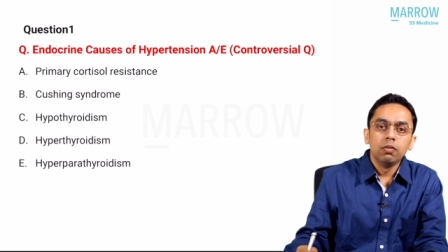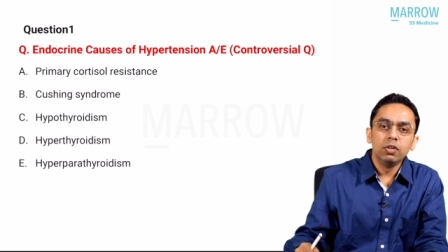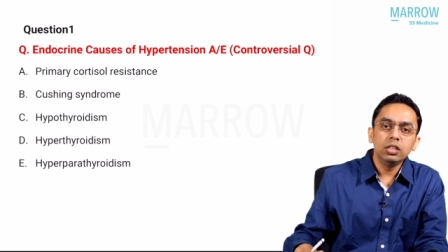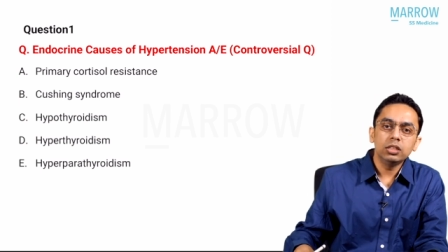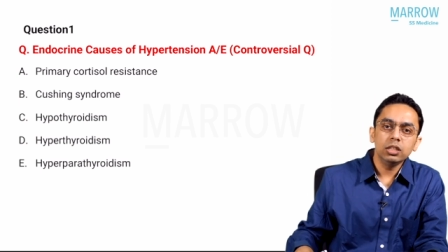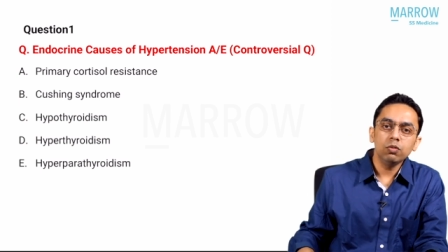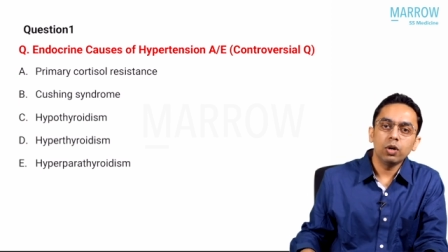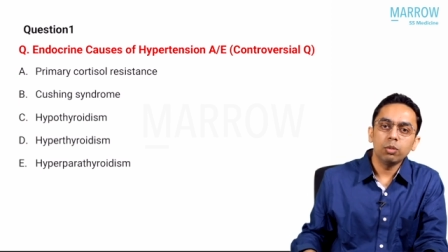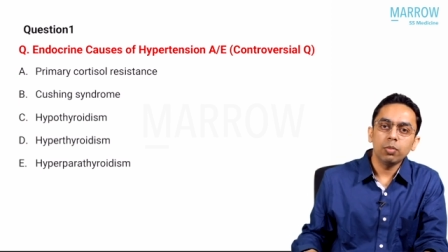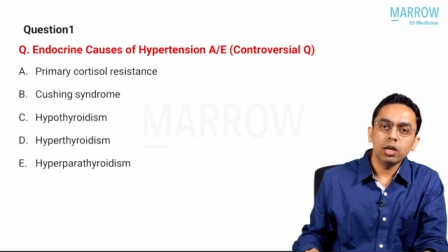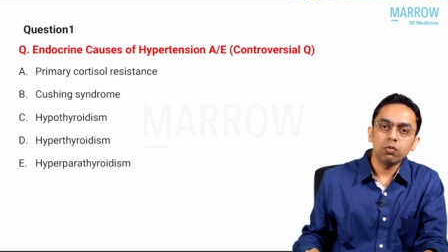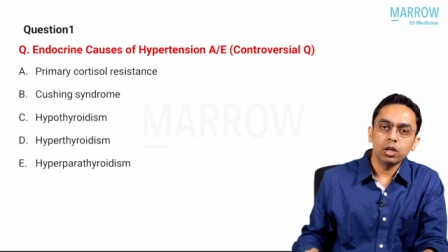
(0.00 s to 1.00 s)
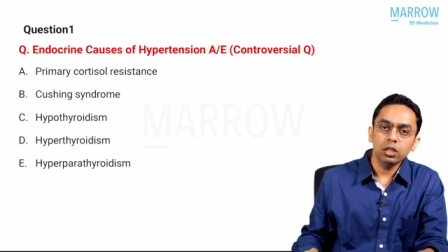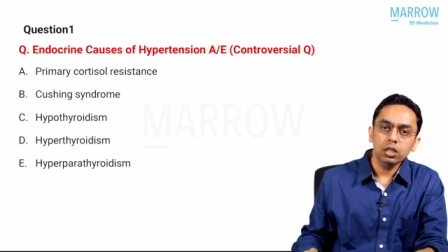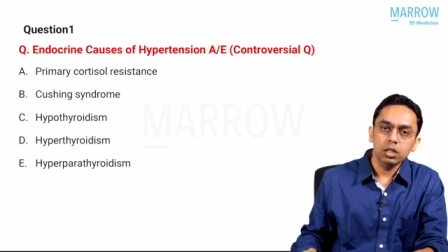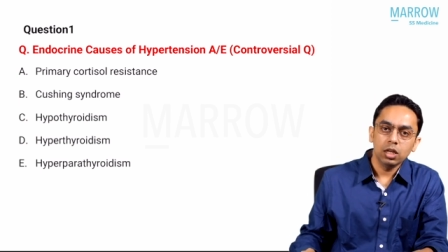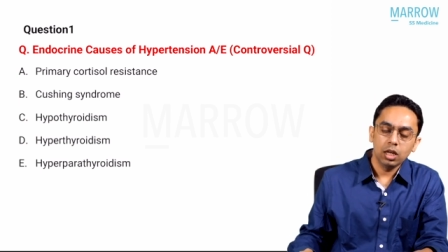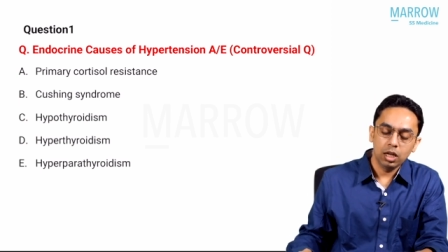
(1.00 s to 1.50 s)
We'll see one by
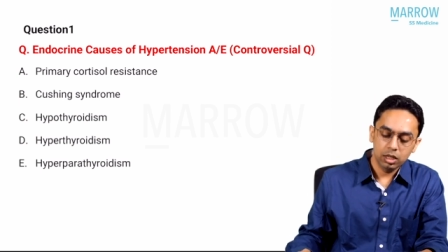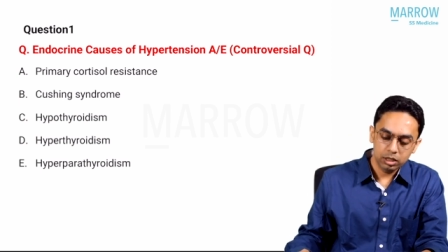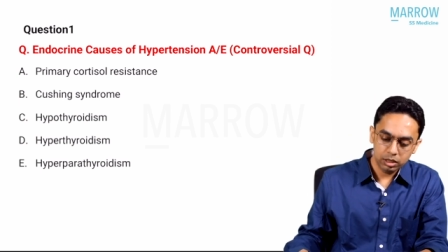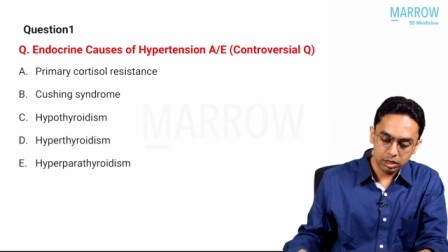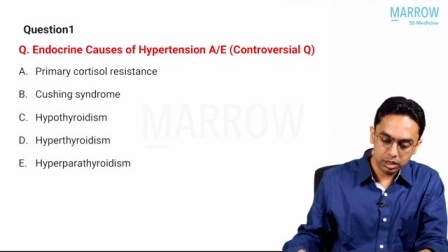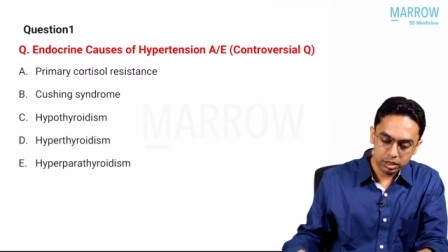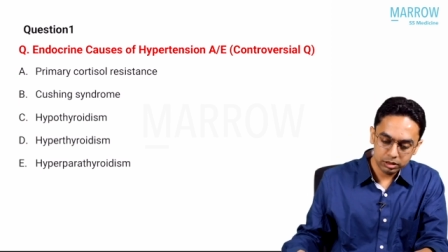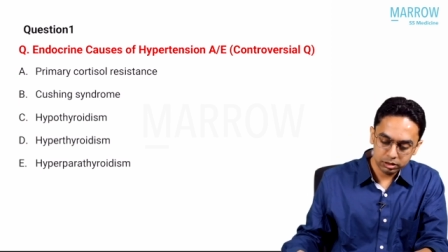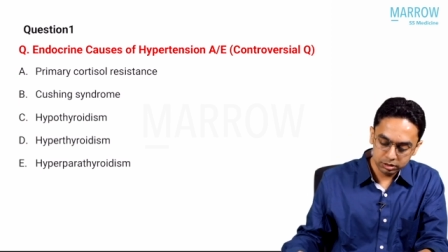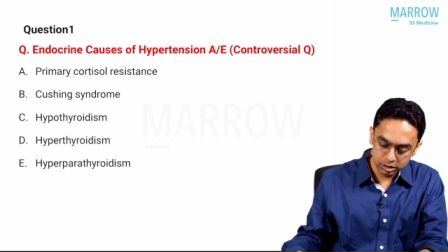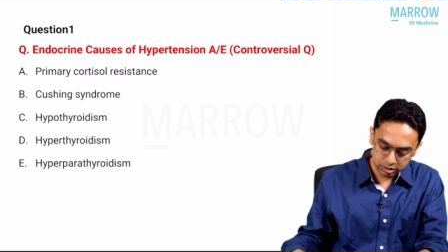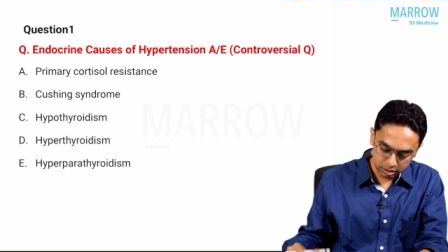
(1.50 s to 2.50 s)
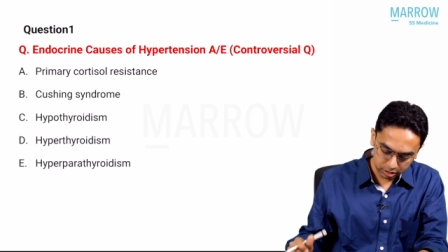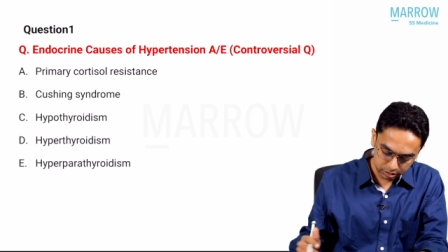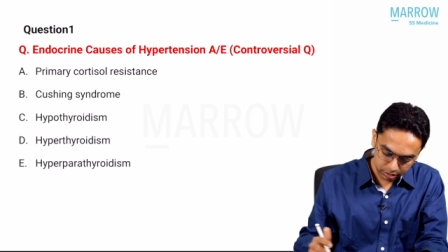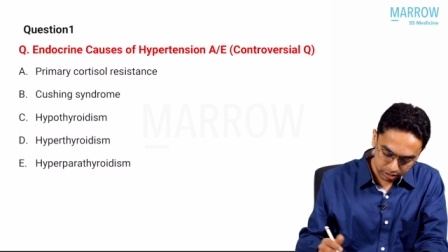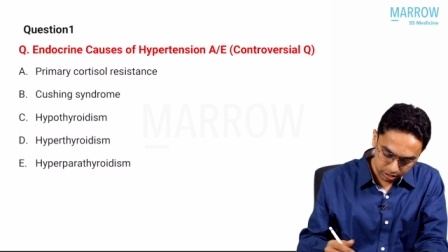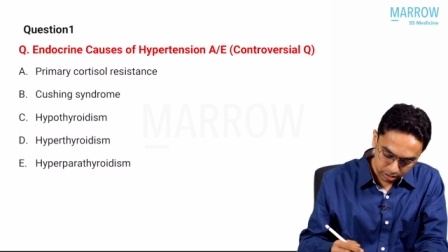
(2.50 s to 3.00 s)
one and let's
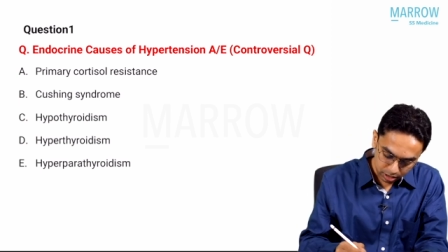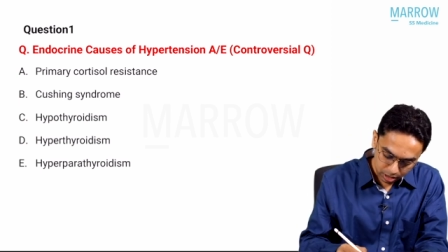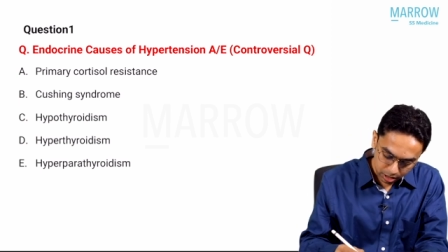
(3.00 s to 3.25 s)
discuss it.